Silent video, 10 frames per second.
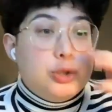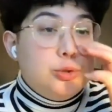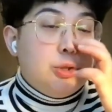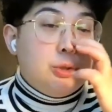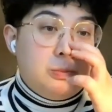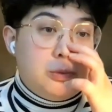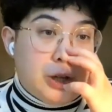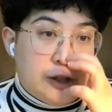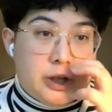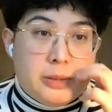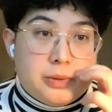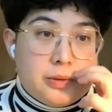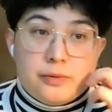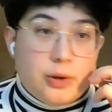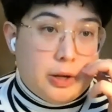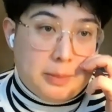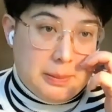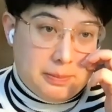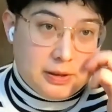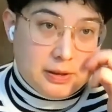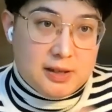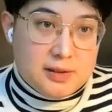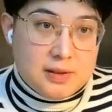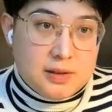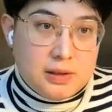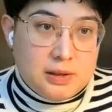do do transcripts for all my podcasts.